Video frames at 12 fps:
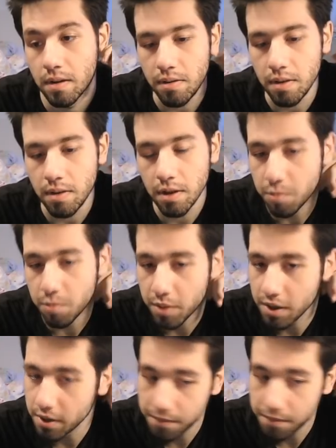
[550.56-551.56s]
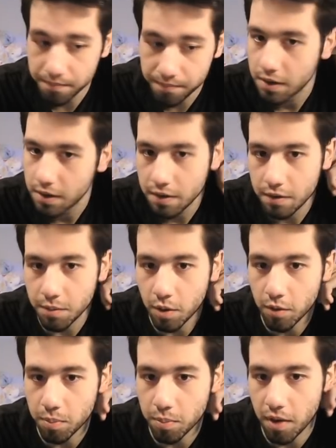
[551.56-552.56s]
That's pretty good. So we over
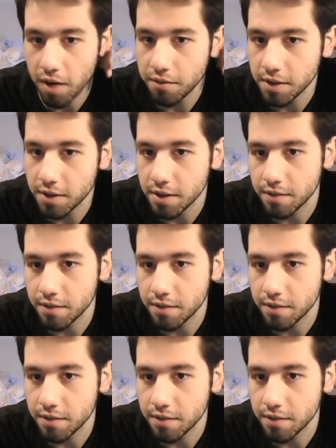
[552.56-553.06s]
profit.